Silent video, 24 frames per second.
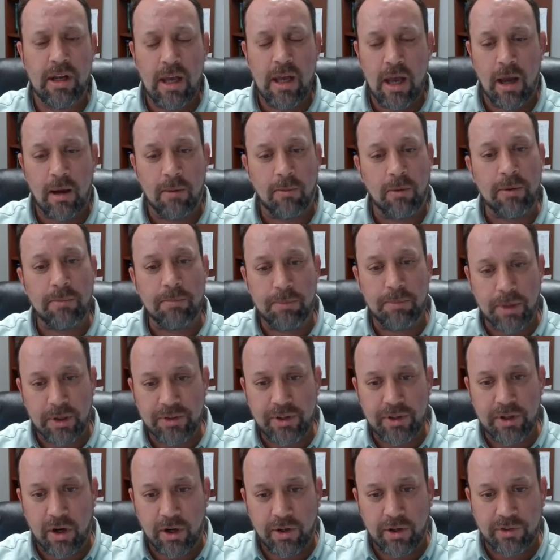We built
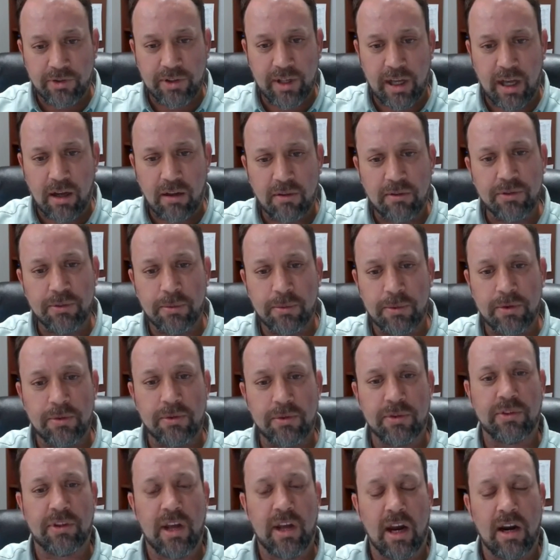it ourselves, which
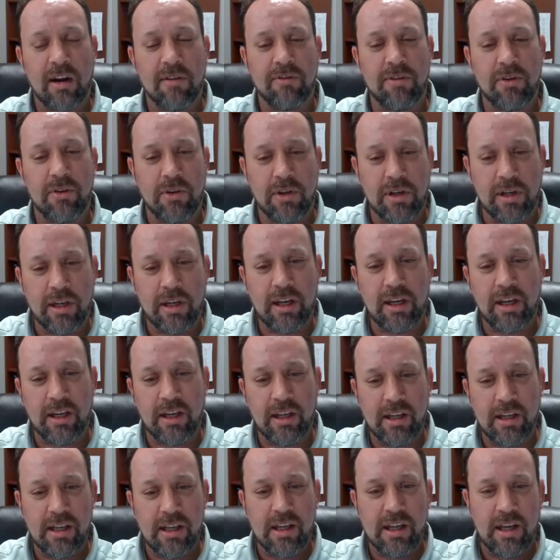was kind of unique.
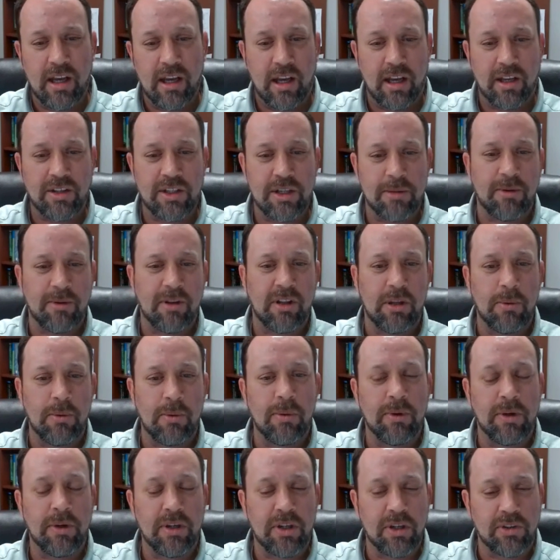Typically, we
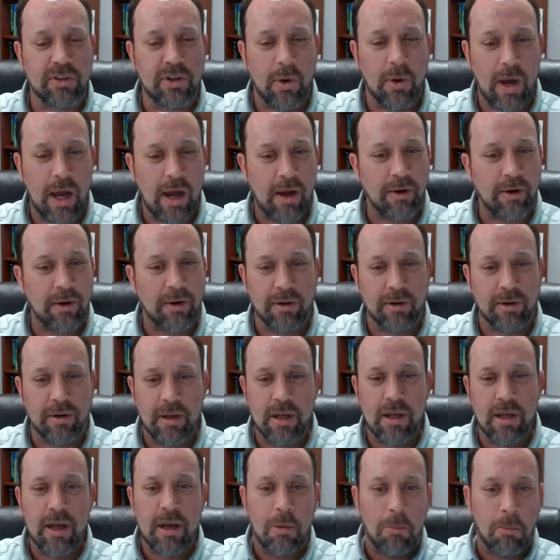would just go out and
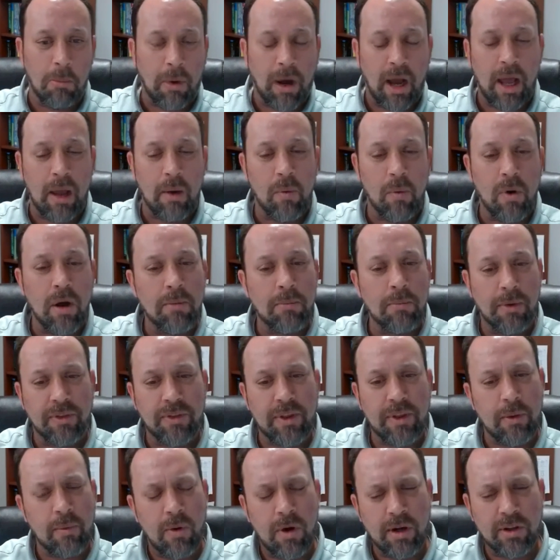buy one, but
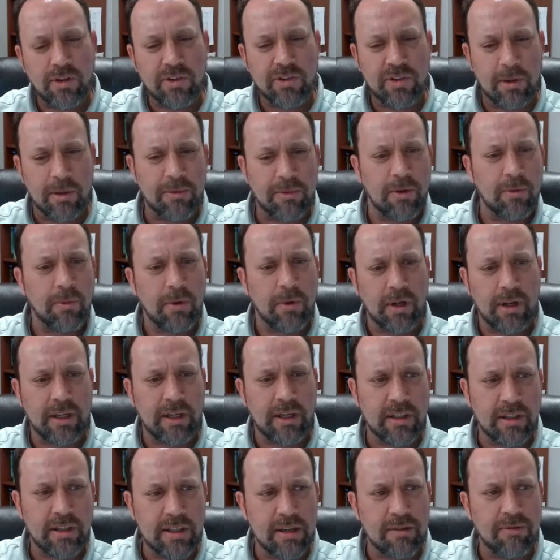they wanted something
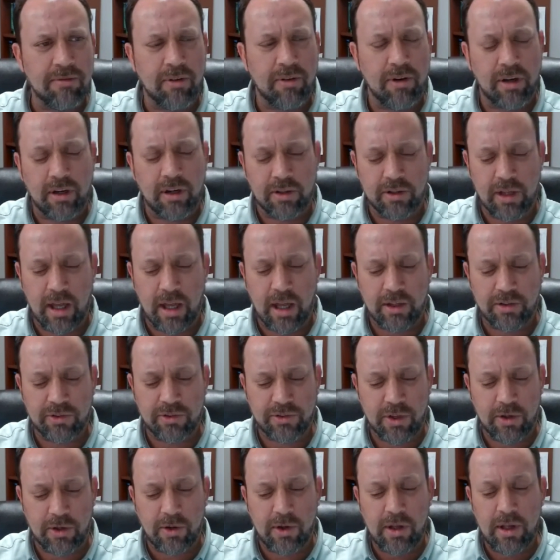really different.
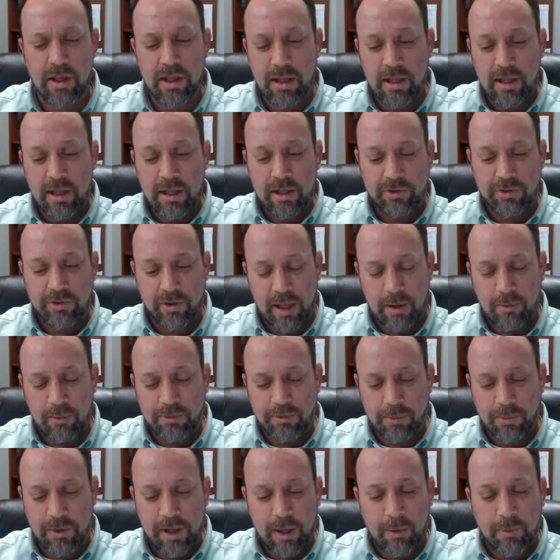So that was
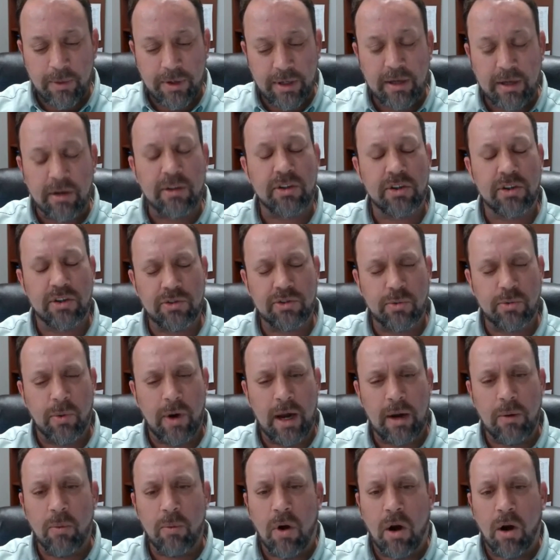one that we did, just
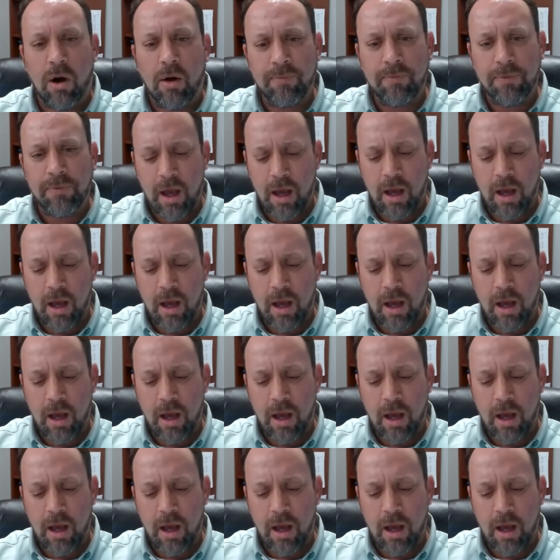rain wall.